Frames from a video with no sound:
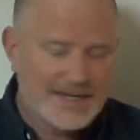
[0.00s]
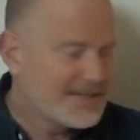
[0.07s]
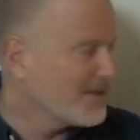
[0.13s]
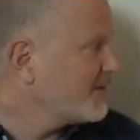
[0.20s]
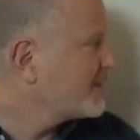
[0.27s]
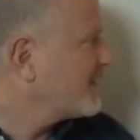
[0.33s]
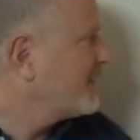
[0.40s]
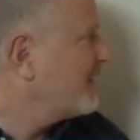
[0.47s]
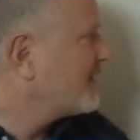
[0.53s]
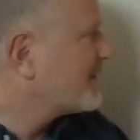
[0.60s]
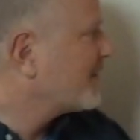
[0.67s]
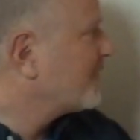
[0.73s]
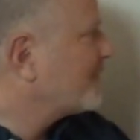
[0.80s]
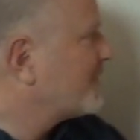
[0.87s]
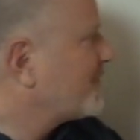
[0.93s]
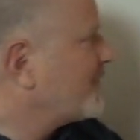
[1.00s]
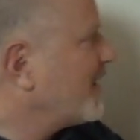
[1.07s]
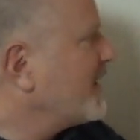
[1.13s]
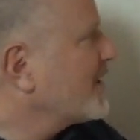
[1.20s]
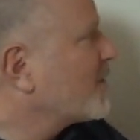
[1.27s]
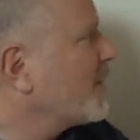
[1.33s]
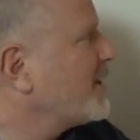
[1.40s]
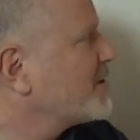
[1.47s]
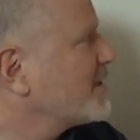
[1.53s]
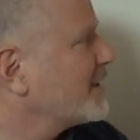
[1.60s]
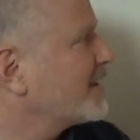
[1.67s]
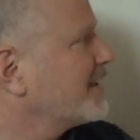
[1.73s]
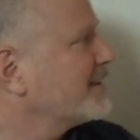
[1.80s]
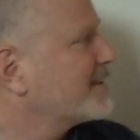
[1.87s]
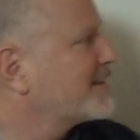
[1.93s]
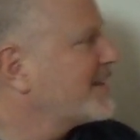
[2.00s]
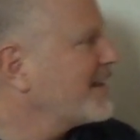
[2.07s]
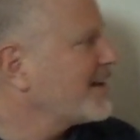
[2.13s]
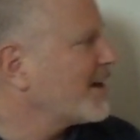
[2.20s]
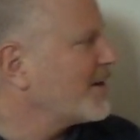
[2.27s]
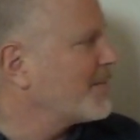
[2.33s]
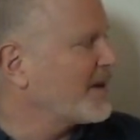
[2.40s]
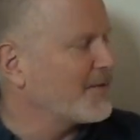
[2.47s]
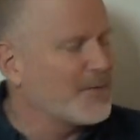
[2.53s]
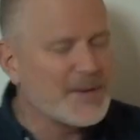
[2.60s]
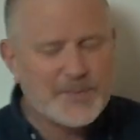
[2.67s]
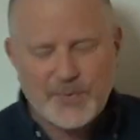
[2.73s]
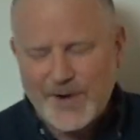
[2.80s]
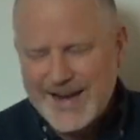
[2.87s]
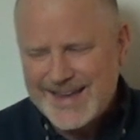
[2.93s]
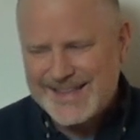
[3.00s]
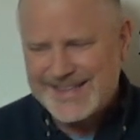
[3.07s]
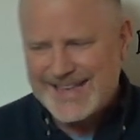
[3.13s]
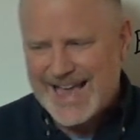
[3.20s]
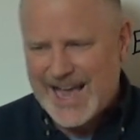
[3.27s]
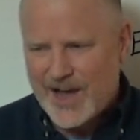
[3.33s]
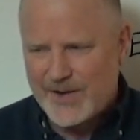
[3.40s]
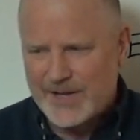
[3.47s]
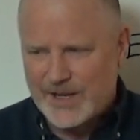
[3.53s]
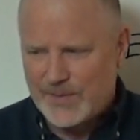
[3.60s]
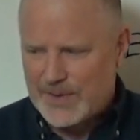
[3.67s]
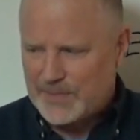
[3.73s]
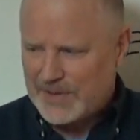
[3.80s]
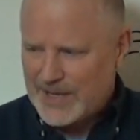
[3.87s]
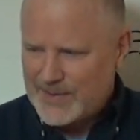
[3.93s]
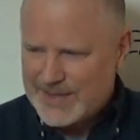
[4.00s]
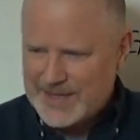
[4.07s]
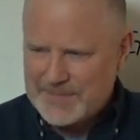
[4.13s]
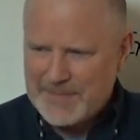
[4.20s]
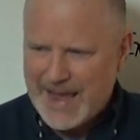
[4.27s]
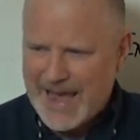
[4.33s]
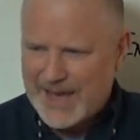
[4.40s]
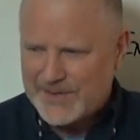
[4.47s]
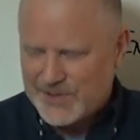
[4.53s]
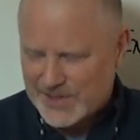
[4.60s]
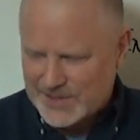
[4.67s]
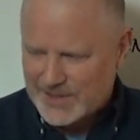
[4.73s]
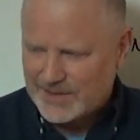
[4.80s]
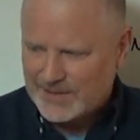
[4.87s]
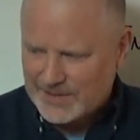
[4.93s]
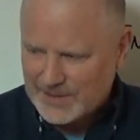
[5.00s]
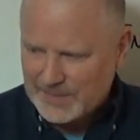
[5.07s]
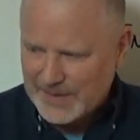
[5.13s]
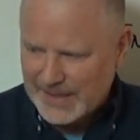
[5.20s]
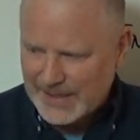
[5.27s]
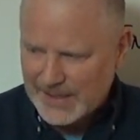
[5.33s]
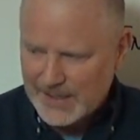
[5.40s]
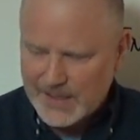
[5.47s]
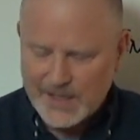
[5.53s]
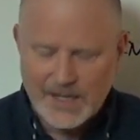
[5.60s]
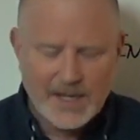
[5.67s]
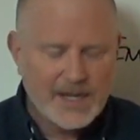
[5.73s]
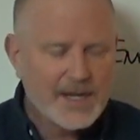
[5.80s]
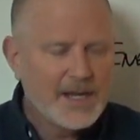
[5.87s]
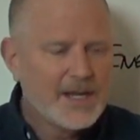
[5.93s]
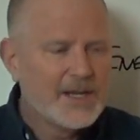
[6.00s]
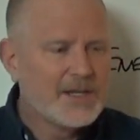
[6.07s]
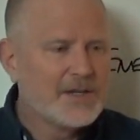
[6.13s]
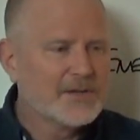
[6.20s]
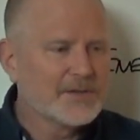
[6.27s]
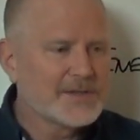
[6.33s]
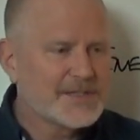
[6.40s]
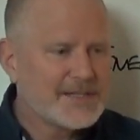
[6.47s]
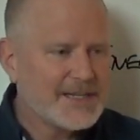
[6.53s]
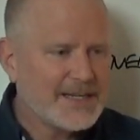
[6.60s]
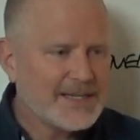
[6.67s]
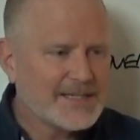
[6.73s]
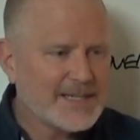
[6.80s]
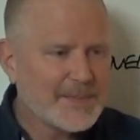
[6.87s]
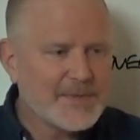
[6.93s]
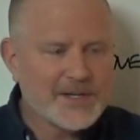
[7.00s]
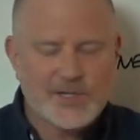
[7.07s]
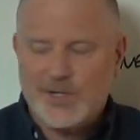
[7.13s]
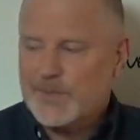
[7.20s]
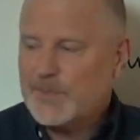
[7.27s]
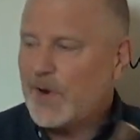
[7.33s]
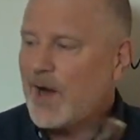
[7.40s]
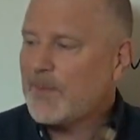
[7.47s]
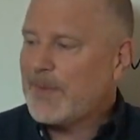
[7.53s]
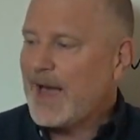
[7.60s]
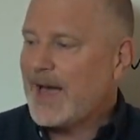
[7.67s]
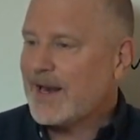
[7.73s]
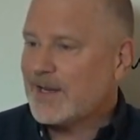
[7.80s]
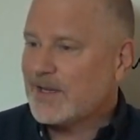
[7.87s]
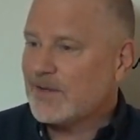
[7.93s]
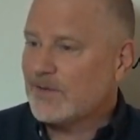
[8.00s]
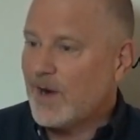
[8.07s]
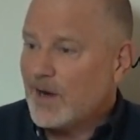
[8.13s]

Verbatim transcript: So it's a, it's a fun equation to consider, but if we break it down and we play with the math just a little bit, you'll see something should pop out at you.